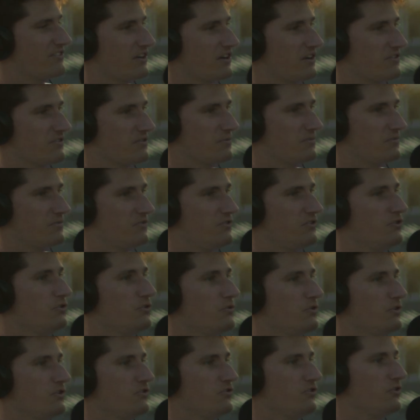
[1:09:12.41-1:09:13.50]
awesome. Are
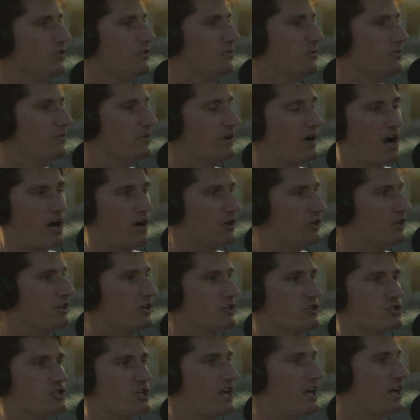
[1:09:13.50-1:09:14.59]
you gonna
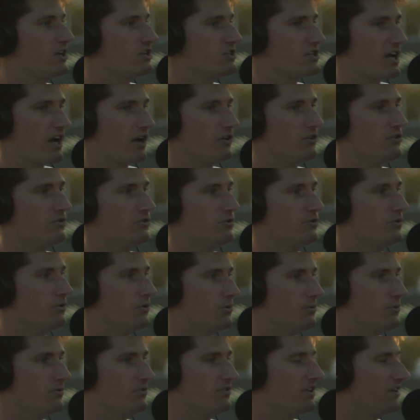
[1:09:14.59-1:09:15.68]
change how
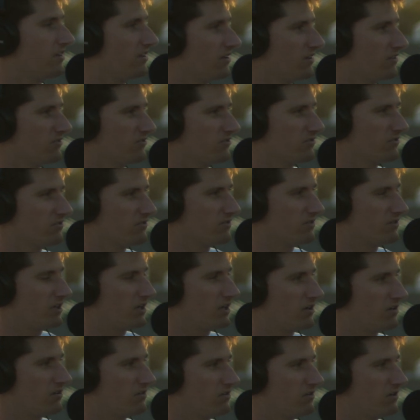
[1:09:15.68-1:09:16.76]
you did things at
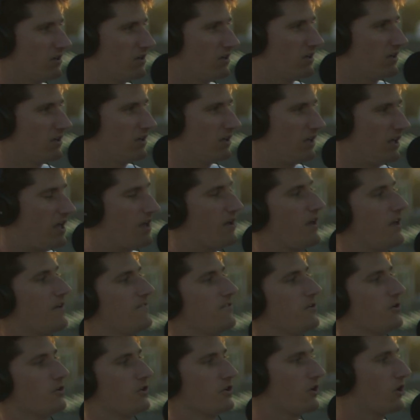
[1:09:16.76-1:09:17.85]
all, if
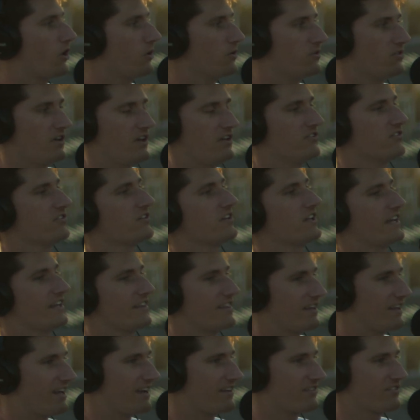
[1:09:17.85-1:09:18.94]
you were to go into like
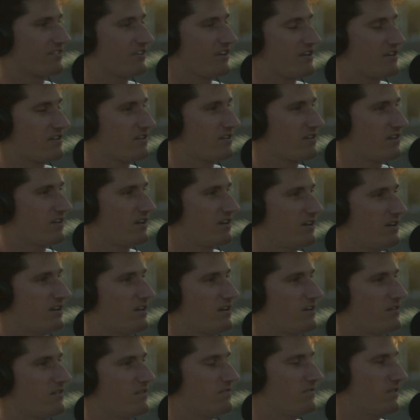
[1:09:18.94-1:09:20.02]
the next like
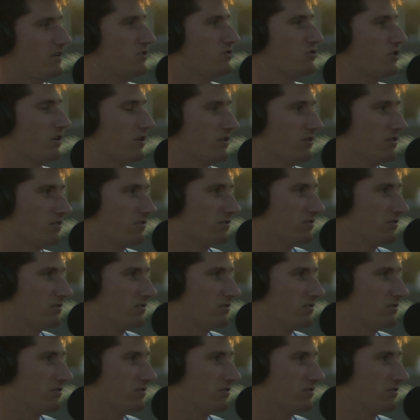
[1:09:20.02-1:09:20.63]
feature?